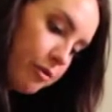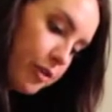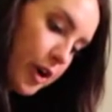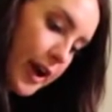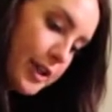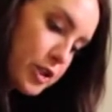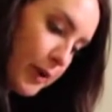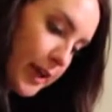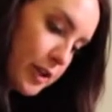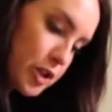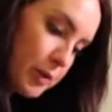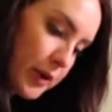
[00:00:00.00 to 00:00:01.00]
For age
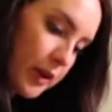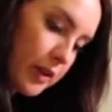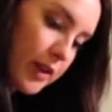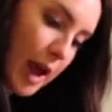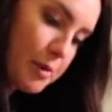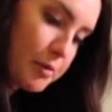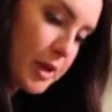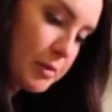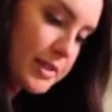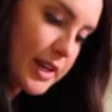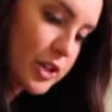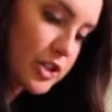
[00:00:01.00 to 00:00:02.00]
management,
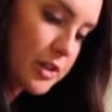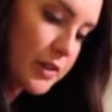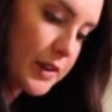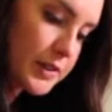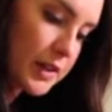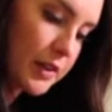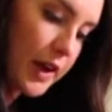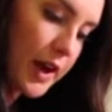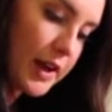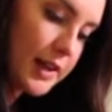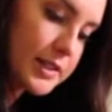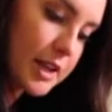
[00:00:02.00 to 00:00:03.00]
hyperpigmentation, and things like
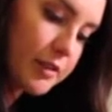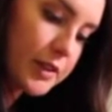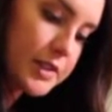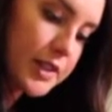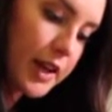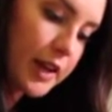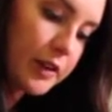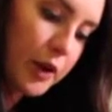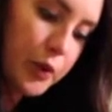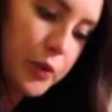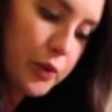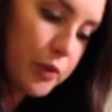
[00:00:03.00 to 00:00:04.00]
that, I definitely say
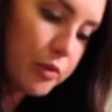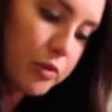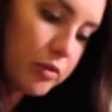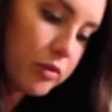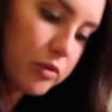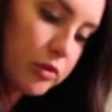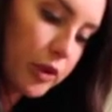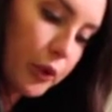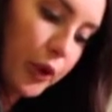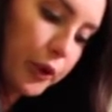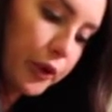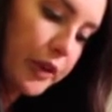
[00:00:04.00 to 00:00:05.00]
no
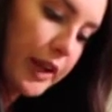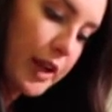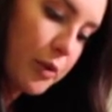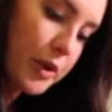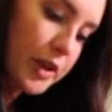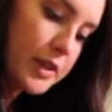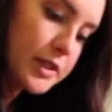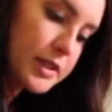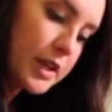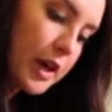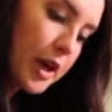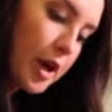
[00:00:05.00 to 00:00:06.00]
longer than 8 weeks.
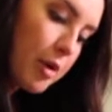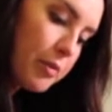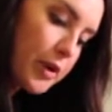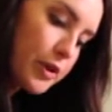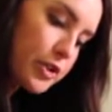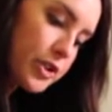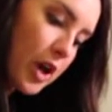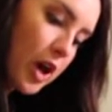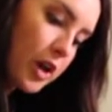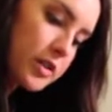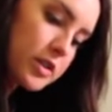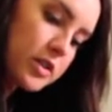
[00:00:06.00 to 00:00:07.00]
But there's not